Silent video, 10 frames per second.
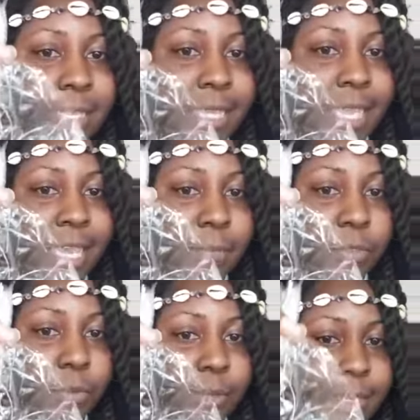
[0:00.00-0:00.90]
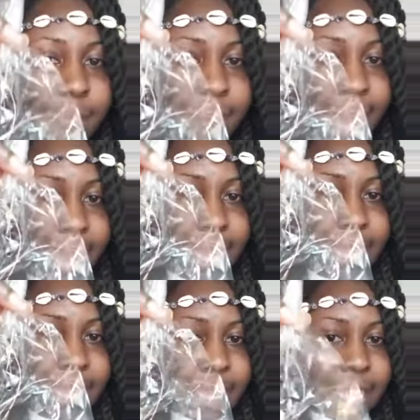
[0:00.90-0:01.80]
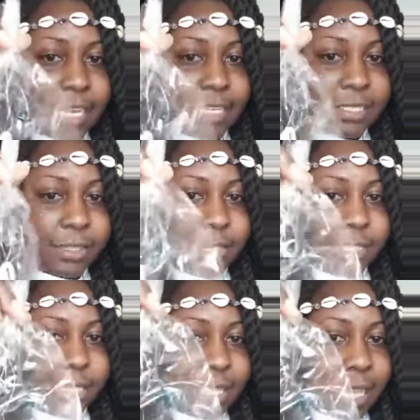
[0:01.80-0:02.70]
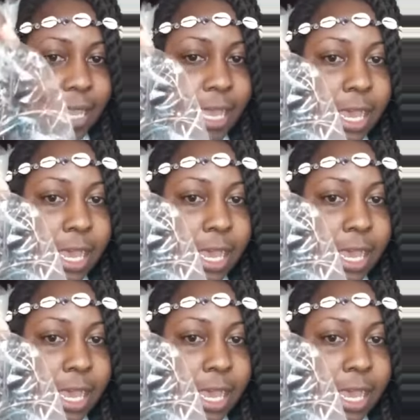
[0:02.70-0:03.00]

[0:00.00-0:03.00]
They come 3 in a pack, and it's literally